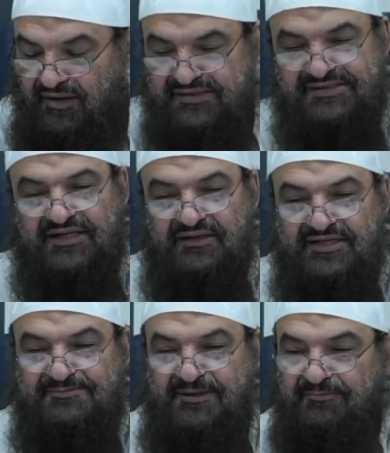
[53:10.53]
And still
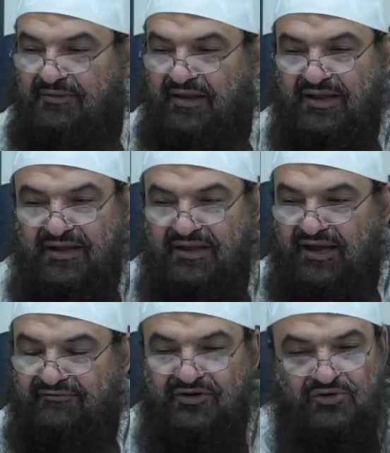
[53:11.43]
these people
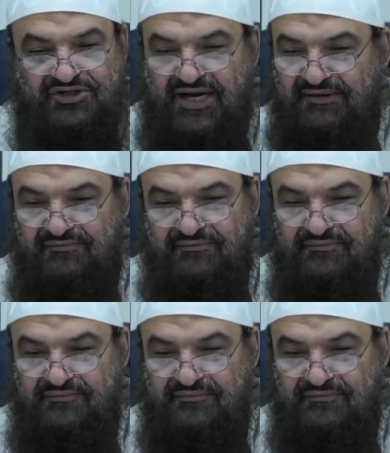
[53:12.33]
have no shame.